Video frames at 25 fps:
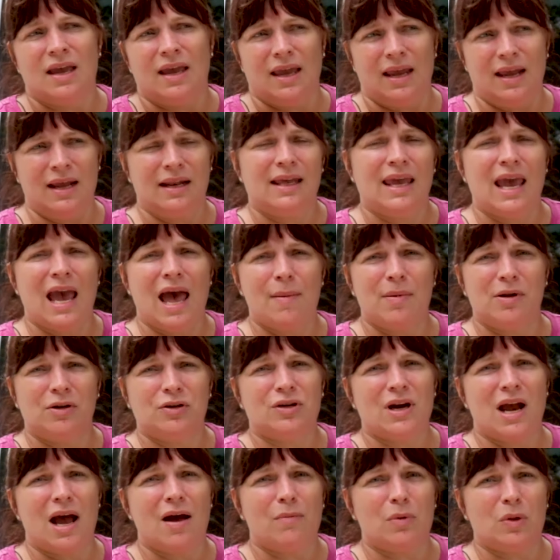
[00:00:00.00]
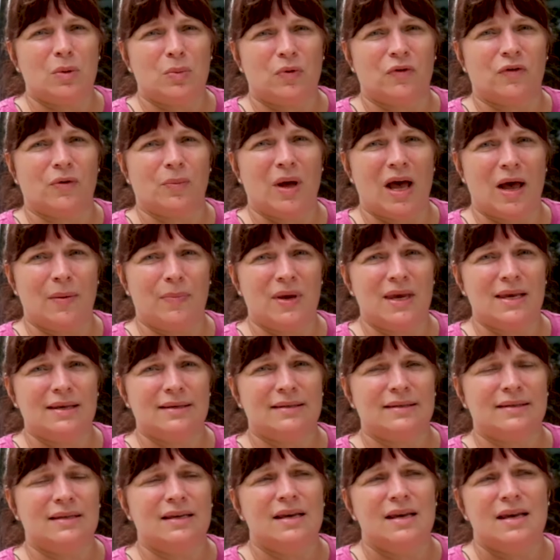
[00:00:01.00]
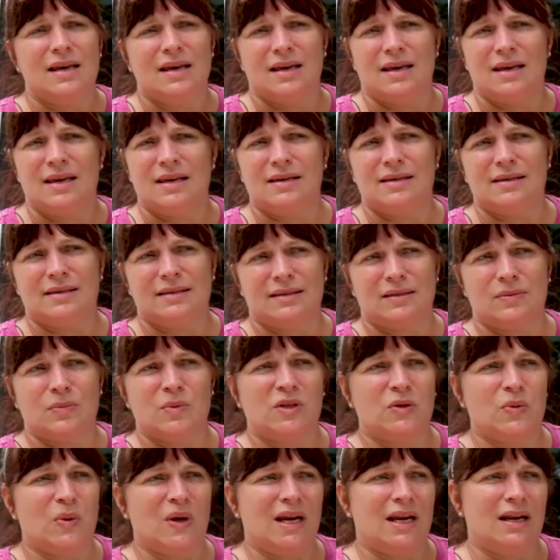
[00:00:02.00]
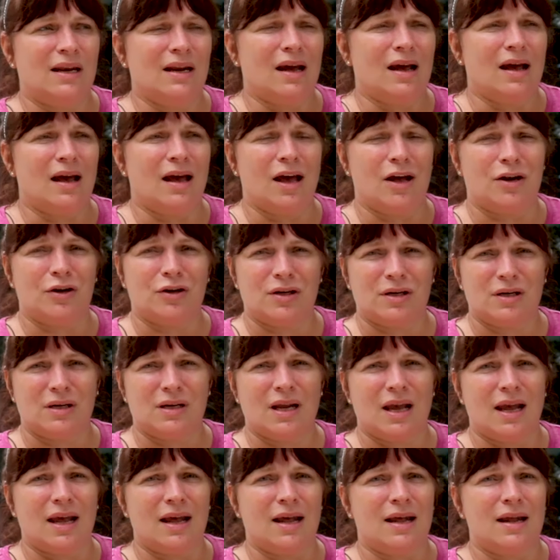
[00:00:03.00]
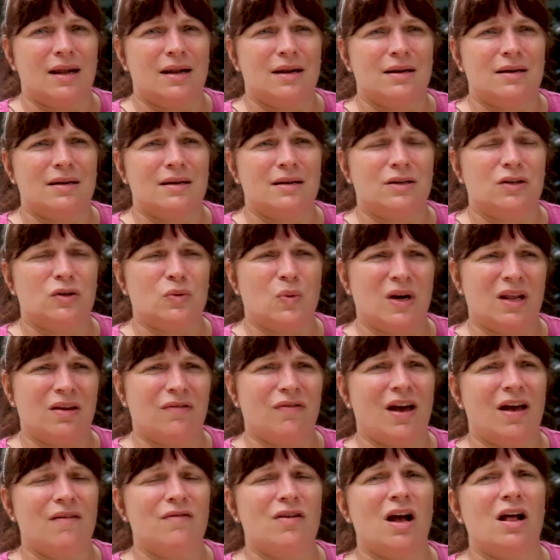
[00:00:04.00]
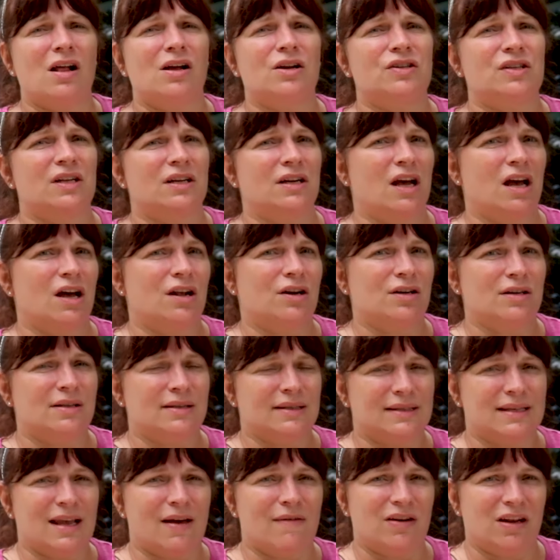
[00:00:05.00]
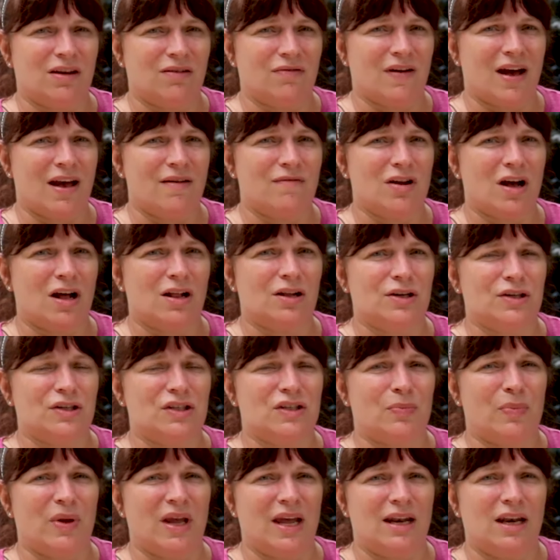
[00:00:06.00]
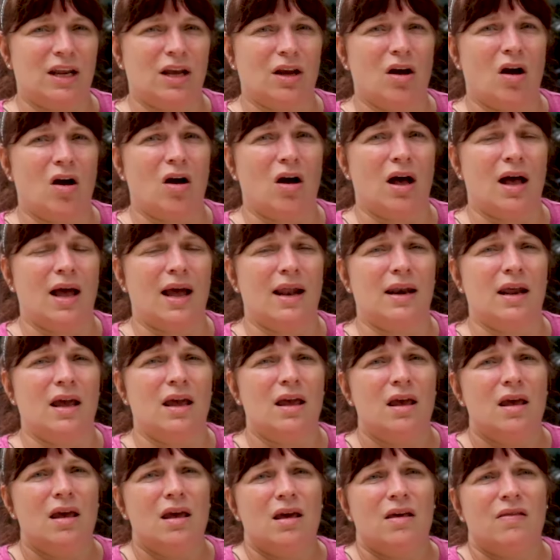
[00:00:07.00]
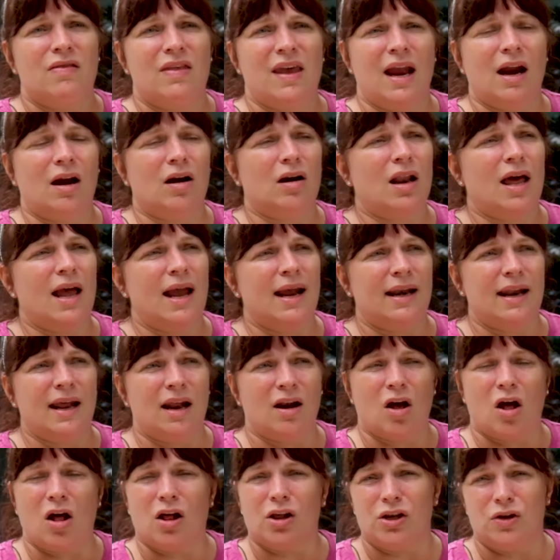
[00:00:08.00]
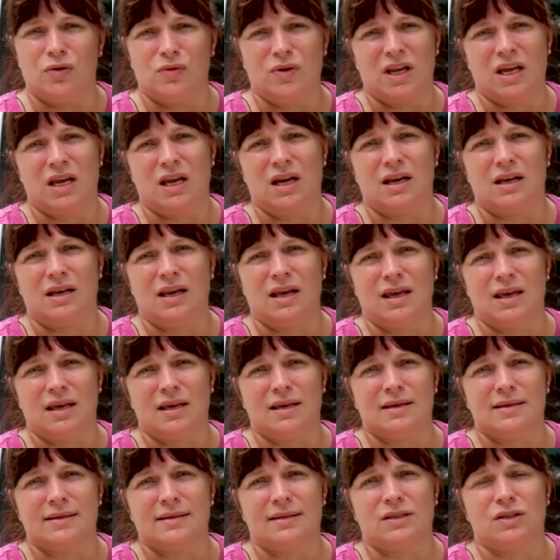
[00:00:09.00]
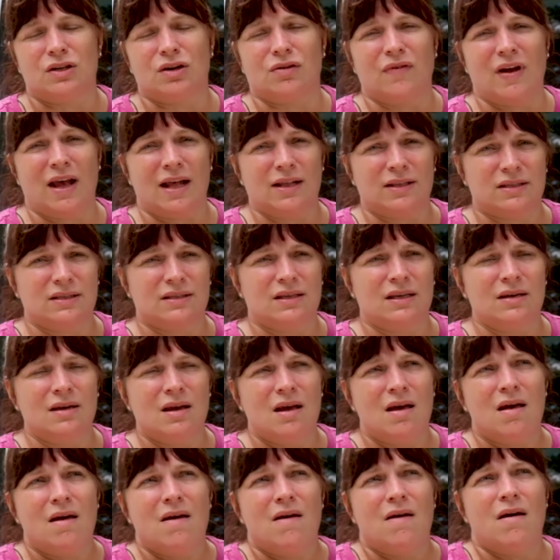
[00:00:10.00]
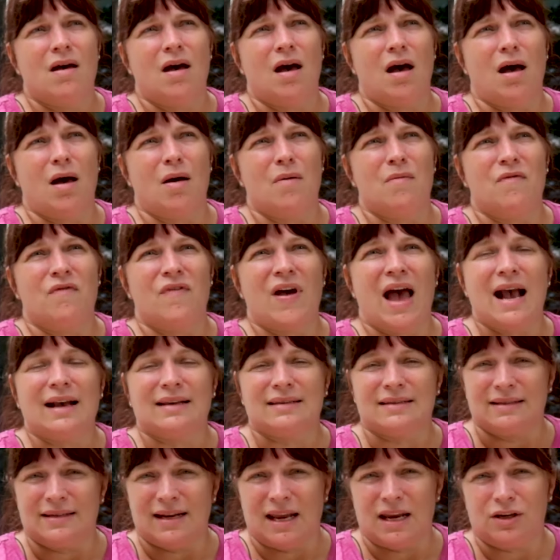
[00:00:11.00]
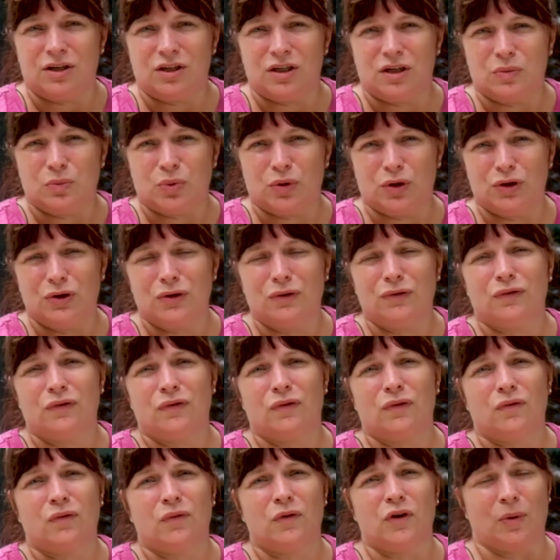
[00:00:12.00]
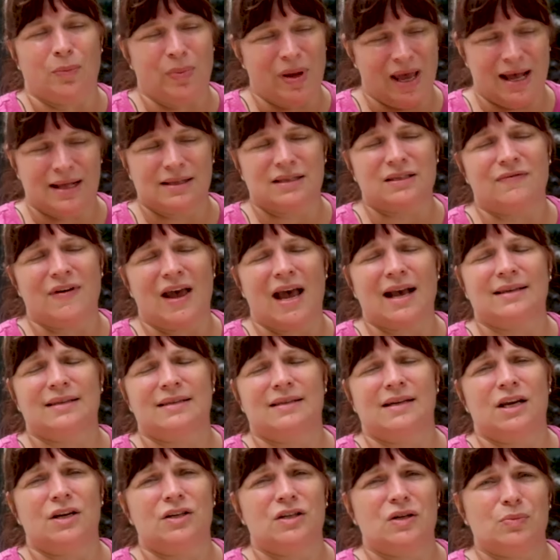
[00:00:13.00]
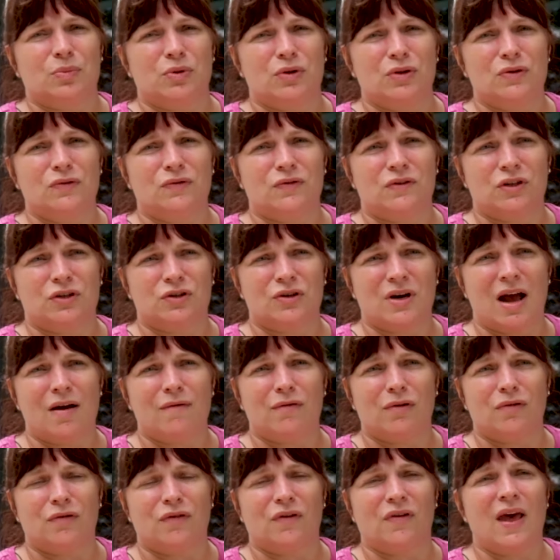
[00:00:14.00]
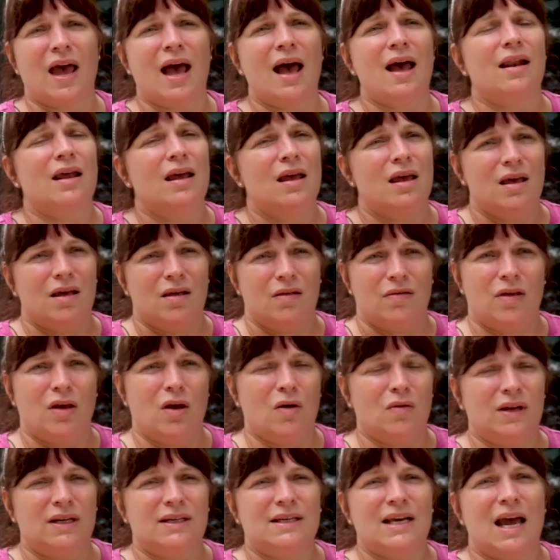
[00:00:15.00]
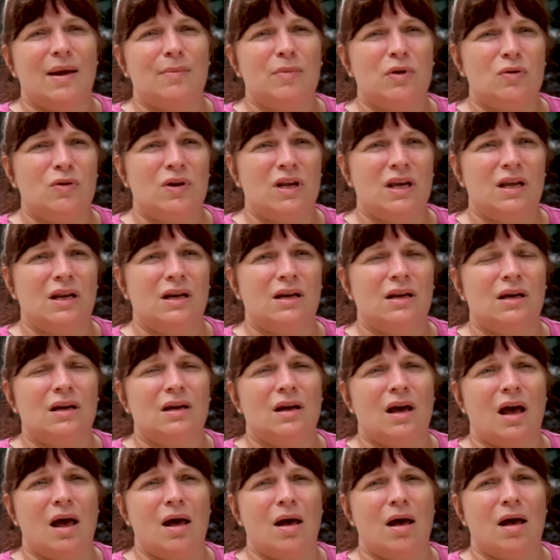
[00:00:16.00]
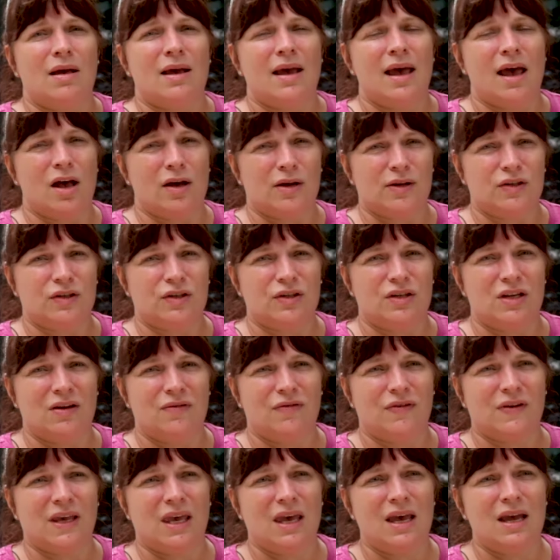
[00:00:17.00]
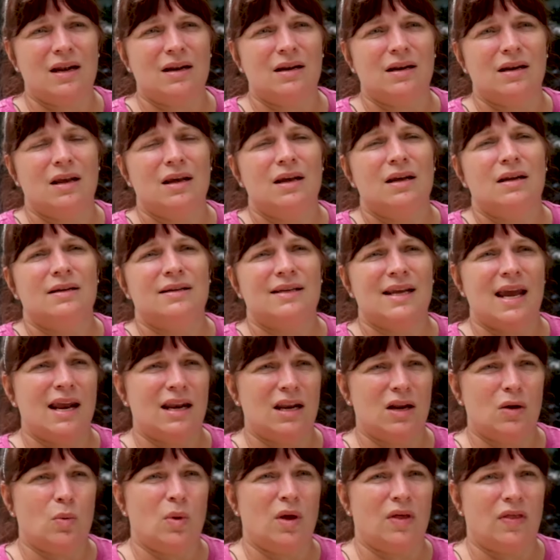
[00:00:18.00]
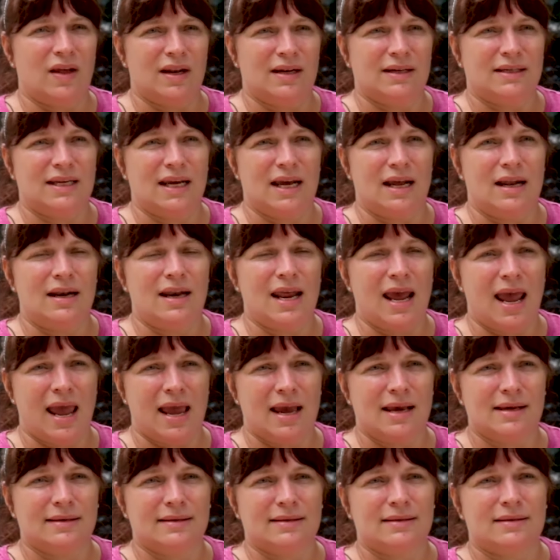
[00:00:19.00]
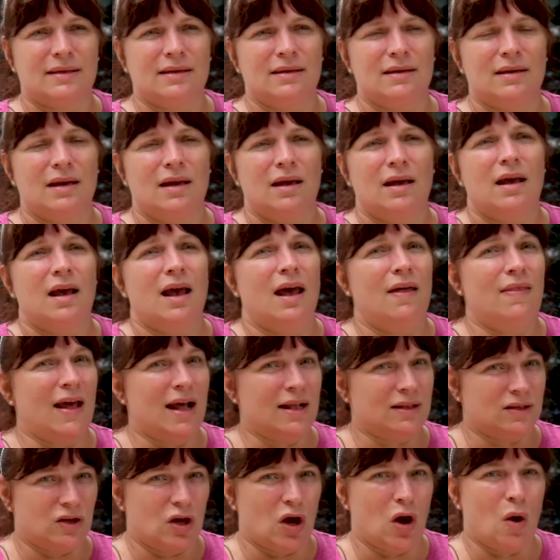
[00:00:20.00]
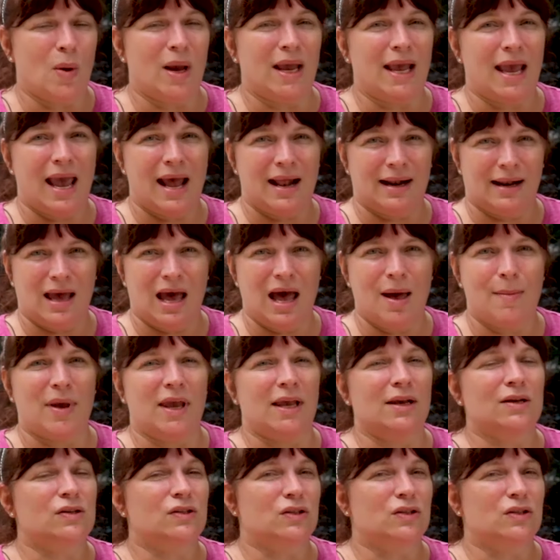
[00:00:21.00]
In-cabin travel for puppies is between $125 and $175 depending on the airline, and all you need is your vet's vaccination proof, your pet's vaccination proof to travel for that. The only time you need a health certificate dated within 10 days, and that's going and coming.